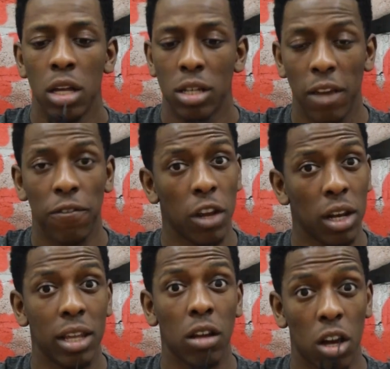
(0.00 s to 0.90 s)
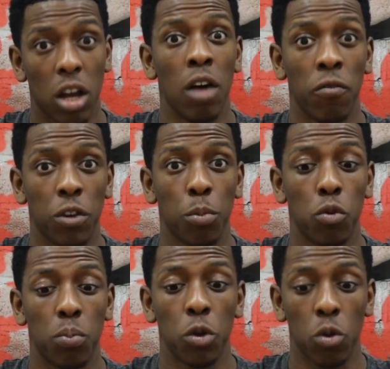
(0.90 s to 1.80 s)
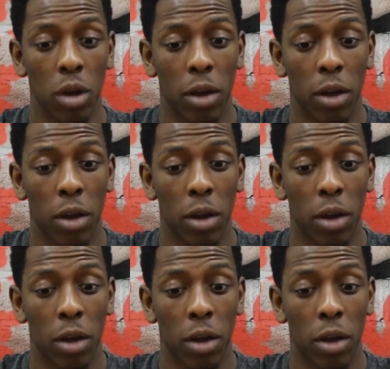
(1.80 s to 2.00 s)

Definitely a comfortable boot.